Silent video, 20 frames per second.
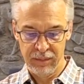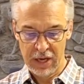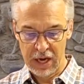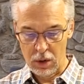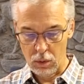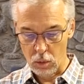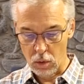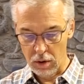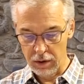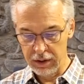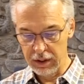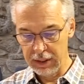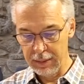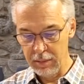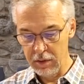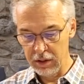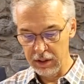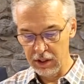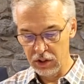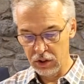At Walden
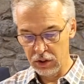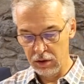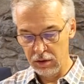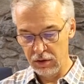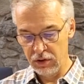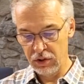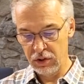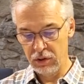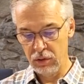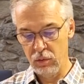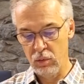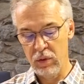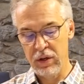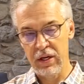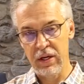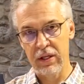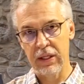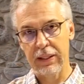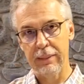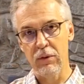Community Church,
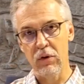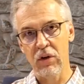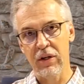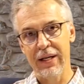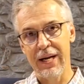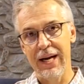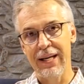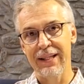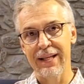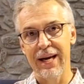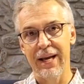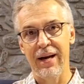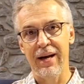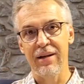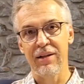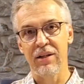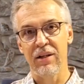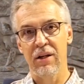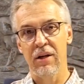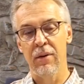we communicate that
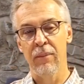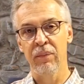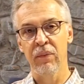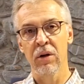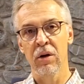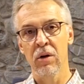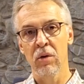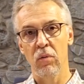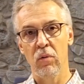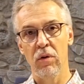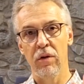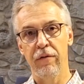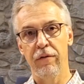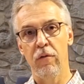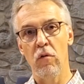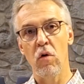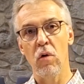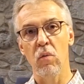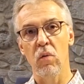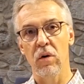idea with
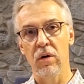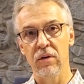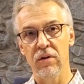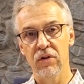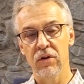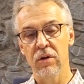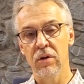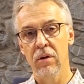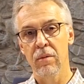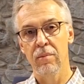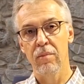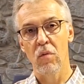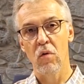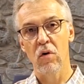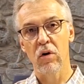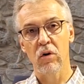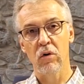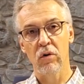four words more